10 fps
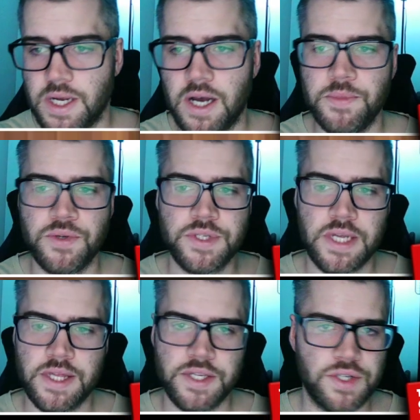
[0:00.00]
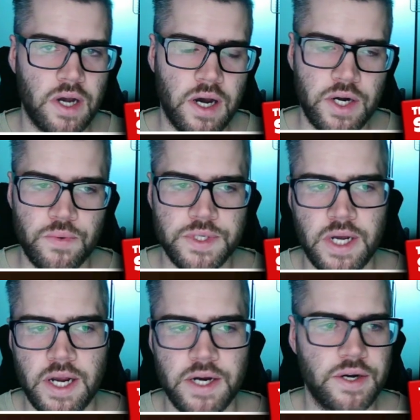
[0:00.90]
You set this to auto
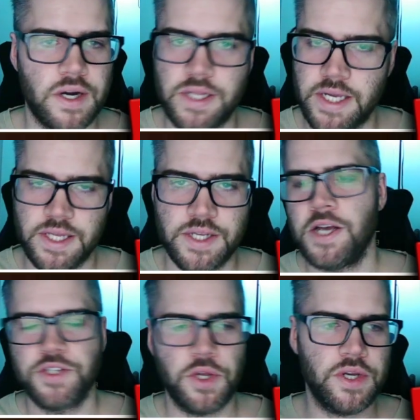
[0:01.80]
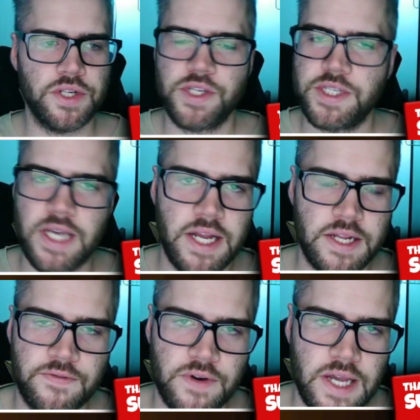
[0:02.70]
retire like this, so you can just set it
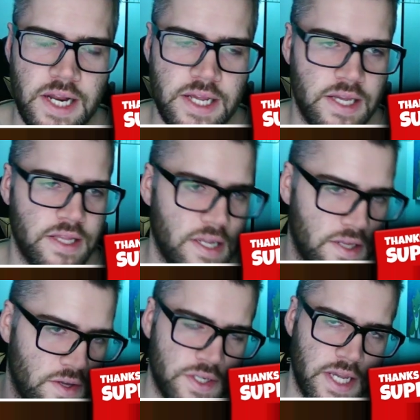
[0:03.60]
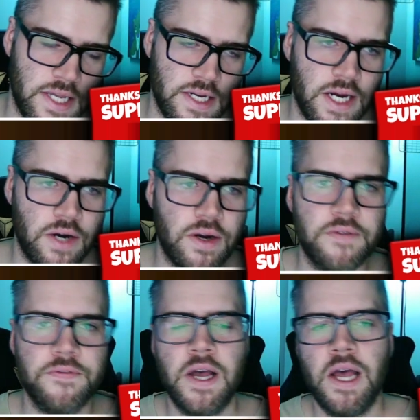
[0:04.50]
and forget it and then they're taken care of.